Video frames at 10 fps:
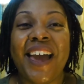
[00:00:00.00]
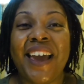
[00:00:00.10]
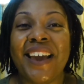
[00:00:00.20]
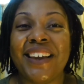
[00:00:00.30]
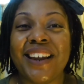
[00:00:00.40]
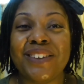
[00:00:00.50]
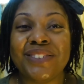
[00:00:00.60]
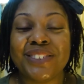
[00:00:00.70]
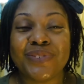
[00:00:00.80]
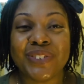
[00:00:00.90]
and I'm
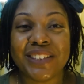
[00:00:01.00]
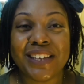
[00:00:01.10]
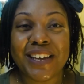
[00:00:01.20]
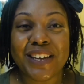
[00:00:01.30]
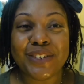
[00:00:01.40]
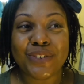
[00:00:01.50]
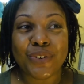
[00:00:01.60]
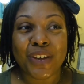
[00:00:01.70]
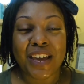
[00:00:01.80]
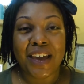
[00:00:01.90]
just really
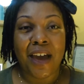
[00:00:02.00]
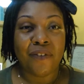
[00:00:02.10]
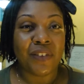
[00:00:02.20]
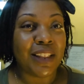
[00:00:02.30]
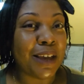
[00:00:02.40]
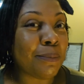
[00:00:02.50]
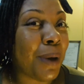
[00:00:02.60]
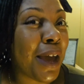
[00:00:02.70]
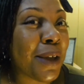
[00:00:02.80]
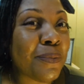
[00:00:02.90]
enjoying it. I feel like
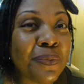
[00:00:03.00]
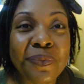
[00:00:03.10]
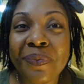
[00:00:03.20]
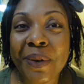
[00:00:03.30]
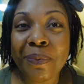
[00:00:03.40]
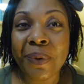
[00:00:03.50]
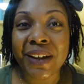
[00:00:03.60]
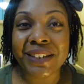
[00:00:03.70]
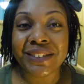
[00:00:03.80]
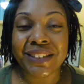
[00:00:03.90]
my
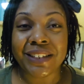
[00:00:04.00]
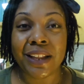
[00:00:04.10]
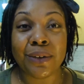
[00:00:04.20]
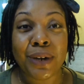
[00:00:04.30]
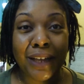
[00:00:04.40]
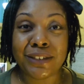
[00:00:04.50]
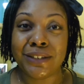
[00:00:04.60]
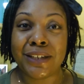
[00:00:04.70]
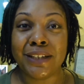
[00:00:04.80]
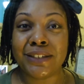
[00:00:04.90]
pregnancy glow, not
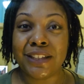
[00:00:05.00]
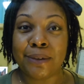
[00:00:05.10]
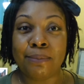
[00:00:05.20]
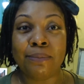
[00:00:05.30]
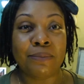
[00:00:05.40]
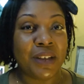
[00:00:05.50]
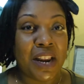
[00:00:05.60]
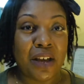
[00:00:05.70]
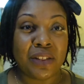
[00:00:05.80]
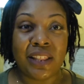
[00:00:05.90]
just because the, you
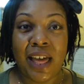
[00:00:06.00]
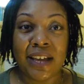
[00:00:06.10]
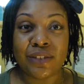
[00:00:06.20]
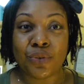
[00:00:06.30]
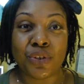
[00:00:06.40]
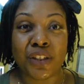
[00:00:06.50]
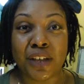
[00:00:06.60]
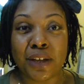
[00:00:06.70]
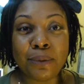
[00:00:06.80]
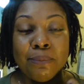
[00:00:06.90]
know, the lights or
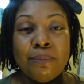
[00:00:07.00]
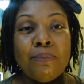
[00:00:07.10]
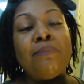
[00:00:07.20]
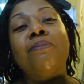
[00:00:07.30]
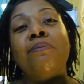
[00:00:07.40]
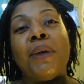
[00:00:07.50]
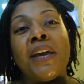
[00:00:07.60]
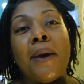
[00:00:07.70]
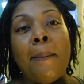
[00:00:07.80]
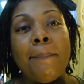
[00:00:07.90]
the
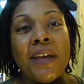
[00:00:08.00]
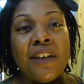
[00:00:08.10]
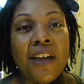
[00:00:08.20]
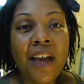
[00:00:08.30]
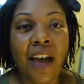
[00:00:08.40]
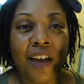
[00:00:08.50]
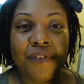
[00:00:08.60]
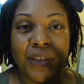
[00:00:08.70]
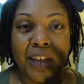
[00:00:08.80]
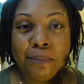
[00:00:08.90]
makeup, but I
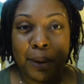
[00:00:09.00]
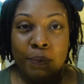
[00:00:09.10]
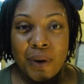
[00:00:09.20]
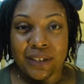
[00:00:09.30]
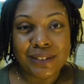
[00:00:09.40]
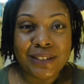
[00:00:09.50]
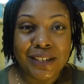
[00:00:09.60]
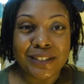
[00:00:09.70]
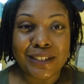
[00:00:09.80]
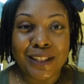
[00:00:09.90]
feel like my
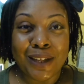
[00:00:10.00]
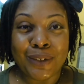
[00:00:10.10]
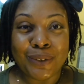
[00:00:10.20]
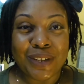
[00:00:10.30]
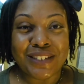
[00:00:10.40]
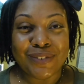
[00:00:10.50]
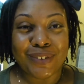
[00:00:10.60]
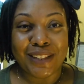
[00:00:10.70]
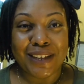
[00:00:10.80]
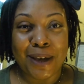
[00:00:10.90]
pregnancy is glow is
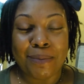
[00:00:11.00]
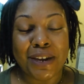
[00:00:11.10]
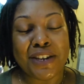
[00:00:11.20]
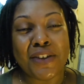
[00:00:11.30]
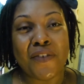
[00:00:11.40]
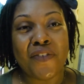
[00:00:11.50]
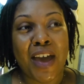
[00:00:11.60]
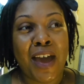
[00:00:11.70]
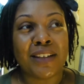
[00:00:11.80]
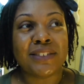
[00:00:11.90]
really coming into
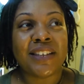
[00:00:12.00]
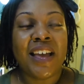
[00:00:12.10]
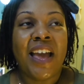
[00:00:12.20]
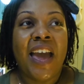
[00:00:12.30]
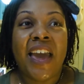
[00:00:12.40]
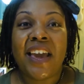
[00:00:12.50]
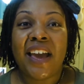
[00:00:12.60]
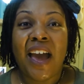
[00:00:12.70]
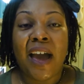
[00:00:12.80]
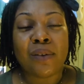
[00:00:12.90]
effect.
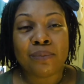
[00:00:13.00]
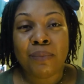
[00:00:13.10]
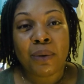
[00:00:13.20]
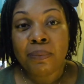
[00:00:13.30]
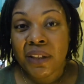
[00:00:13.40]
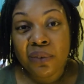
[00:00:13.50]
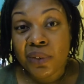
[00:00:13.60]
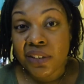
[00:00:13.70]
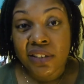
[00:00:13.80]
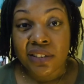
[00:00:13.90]
And I, my belly
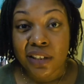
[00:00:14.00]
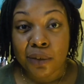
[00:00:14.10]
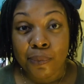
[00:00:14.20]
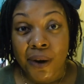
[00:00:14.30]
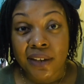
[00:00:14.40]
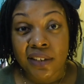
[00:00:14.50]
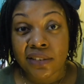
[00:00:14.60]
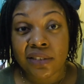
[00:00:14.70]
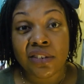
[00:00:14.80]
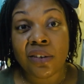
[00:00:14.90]
really doesn't look
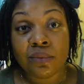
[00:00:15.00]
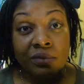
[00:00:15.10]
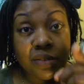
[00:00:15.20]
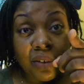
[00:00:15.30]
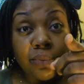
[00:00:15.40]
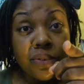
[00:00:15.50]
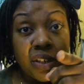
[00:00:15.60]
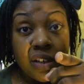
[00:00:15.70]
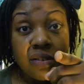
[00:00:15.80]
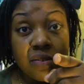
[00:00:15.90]
pregnant, so don't, don't
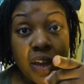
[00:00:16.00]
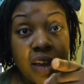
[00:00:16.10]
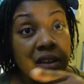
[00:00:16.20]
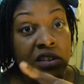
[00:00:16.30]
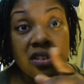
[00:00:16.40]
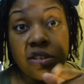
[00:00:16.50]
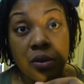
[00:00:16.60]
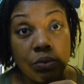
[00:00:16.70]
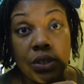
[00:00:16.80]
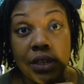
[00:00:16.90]
judge, okay?
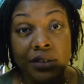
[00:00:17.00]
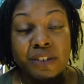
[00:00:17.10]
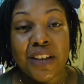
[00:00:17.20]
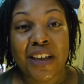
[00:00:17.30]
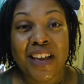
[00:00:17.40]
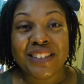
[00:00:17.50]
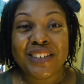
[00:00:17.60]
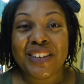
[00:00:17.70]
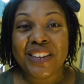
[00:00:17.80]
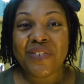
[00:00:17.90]
Don't judge.
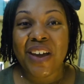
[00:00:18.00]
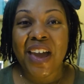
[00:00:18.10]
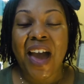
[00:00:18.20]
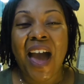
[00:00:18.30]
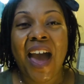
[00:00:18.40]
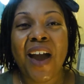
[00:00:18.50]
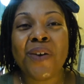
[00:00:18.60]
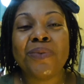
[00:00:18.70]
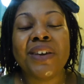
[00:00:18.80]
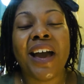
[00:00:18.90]
So anyway, I
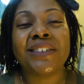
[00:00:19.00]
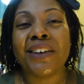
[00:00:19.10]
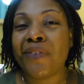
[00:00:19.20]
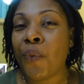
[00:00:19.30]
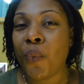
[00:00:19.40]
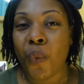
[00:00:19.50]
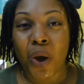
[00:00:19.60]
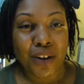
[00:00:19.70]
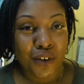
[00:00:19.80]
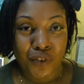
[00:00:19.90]
hope you guys have a
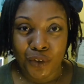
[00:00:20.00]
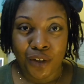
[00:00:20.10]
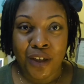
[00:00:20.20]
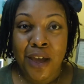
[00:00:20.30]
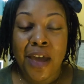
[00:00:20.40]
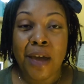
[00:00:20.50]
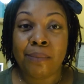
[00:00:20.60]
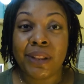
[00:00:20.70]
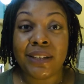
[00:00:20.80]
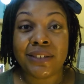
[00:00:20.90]
wonderful and
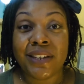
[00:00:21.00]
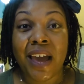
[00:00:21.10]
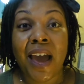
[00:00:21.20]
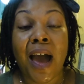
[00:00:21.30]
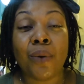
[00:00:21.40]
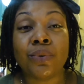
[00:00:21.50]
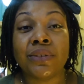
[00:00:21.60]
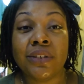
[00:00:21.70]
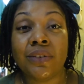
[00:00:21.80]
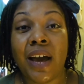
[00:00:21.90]
blessed day. I will
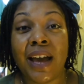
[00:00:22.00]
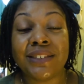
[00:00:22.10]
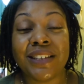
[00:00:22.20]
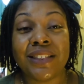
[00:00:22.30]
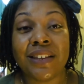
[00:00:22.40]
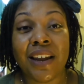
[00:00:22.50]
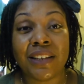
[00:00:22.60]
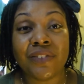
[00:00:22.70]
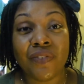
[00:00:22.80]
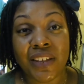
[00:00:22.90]
see you guys in the
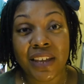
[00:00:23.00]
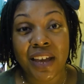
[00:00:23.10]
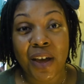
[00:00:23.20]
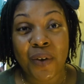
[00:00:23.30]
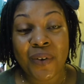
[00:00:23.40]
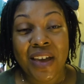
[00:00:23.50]
next video.